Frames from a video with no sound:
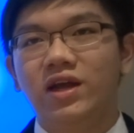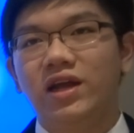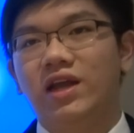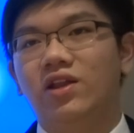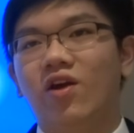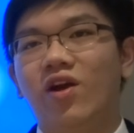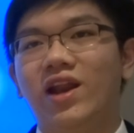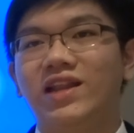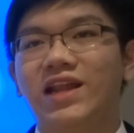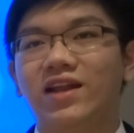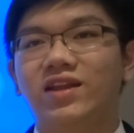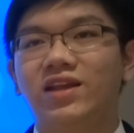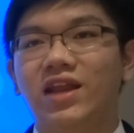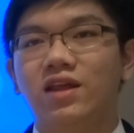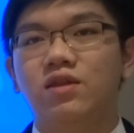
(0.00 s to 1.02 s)
in early
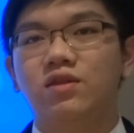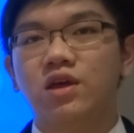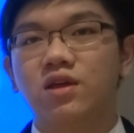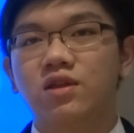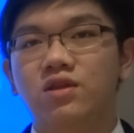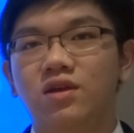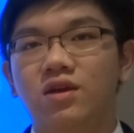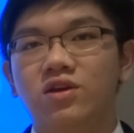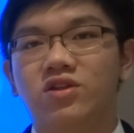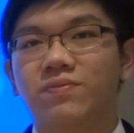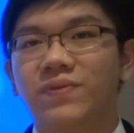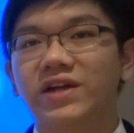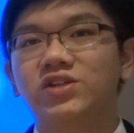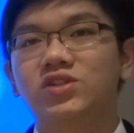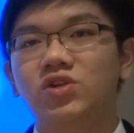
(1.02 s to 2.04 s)
1986,
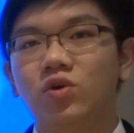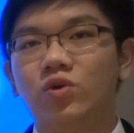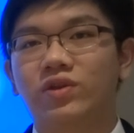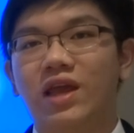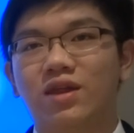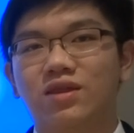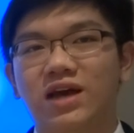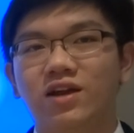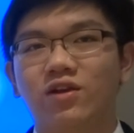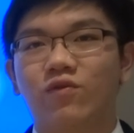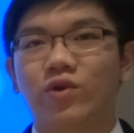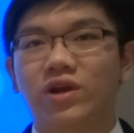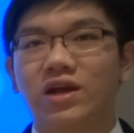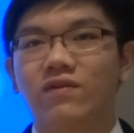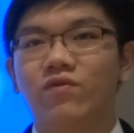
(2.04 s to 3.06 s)
Japan showed a sign of
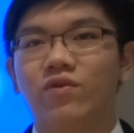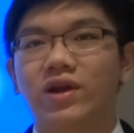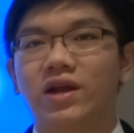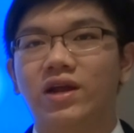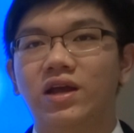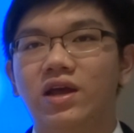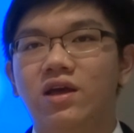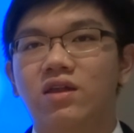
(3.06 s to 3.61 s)
recovery,